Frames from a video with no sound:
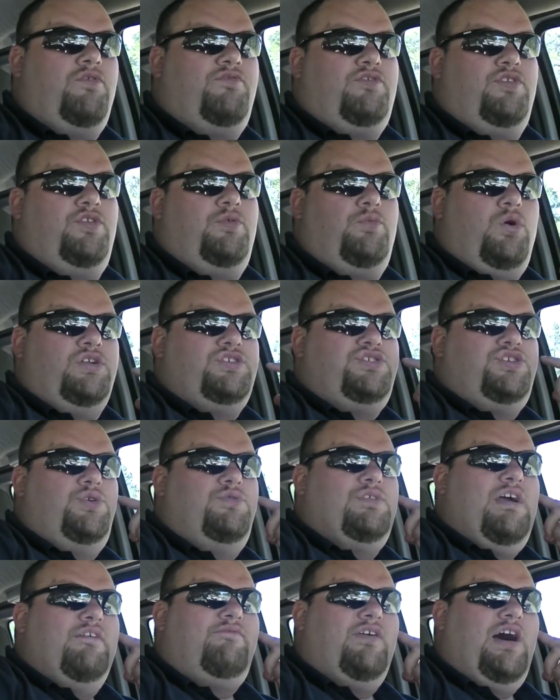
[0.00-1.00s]
for the ones of
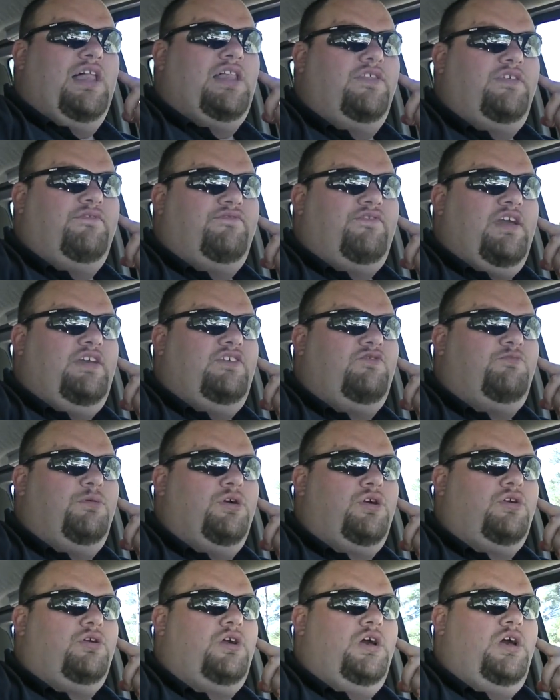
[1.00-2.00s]
you that follow the
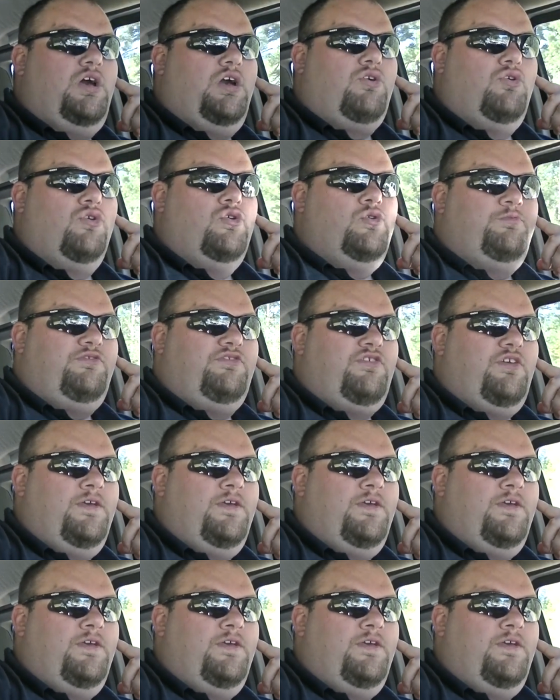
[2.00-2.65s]
Facebook groups.